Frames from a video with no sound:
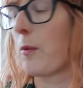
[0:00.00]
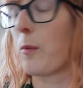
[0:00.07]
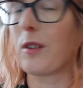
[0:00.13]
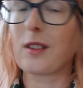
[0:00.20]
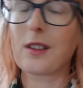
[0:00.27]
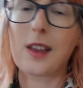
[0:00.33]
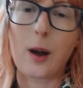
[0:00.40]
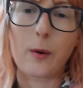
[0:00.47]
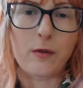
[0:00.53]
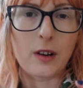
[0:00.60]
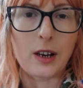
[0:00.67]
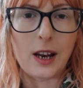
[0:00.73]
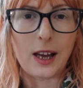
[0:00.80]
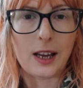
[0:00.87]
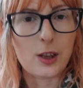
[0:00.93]
the ones that I would
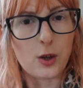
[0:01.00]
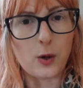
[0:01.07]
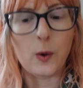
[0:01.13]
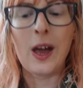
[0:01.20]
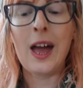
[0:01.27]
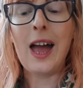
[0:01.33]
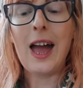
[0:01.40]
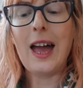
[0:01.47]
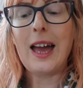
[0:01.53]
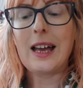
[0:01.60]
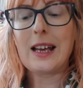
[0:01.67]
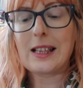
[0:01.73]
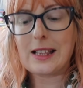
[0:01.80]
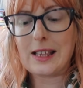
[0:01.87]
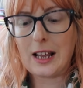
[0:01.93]
really like to
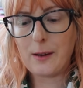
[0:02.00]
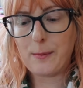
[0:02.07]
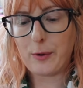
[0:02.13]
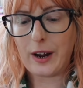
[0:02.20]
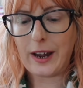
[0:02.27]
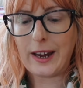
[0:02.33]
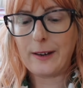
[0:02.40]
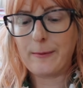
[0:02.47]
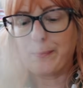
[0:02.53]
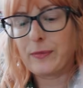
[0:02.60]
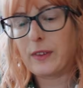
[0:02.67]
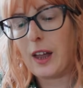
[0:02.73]
celebrate.